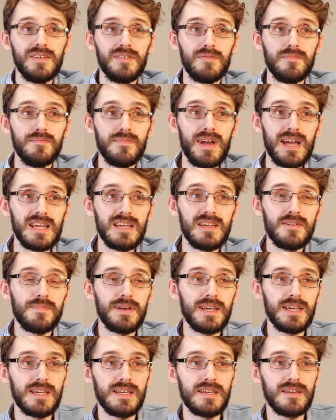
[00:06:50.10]

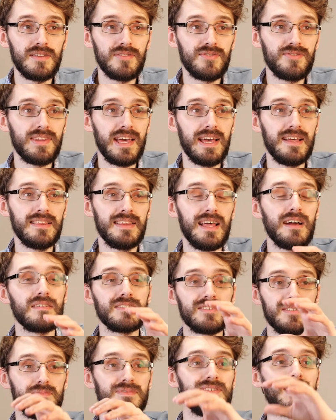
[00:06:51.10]
Maybe there
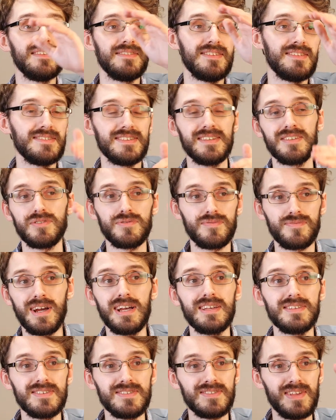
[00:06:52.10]
are some sentences or
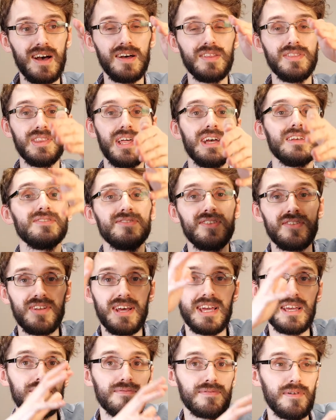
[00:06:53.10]
phrases that are nice to
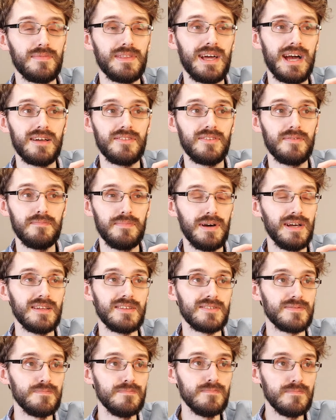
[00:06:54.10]
take from that, but
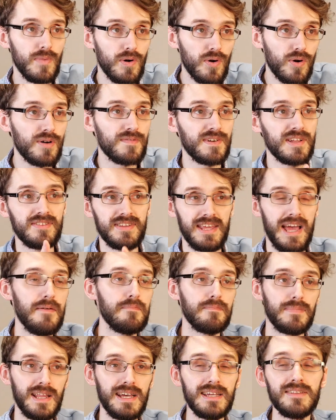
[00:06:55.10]
it's more of a
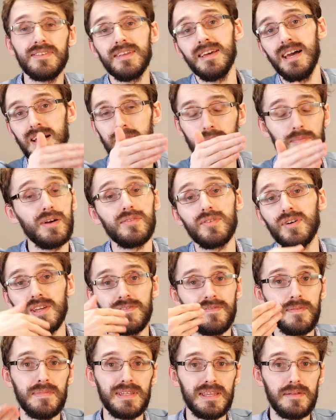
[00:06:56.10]
template. It might not
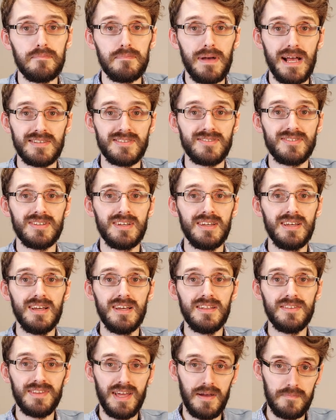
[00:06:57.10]
even be the best
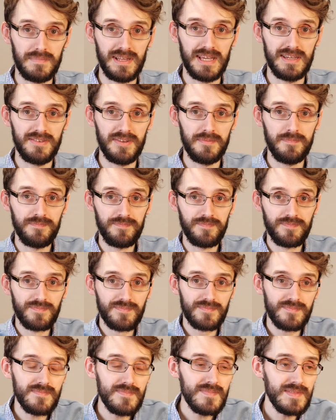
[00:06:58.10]
template.
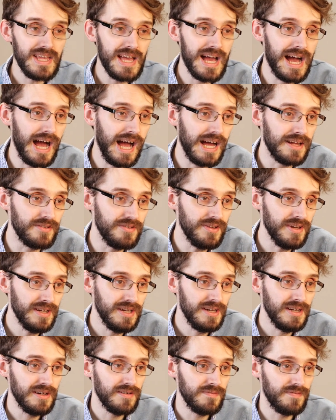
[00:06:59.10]
And
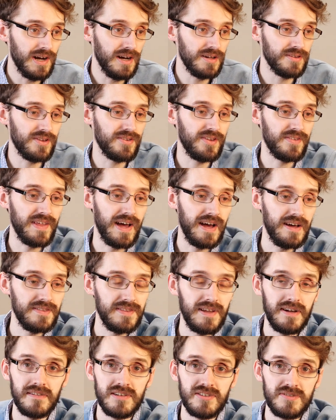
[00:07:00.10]
further to that, there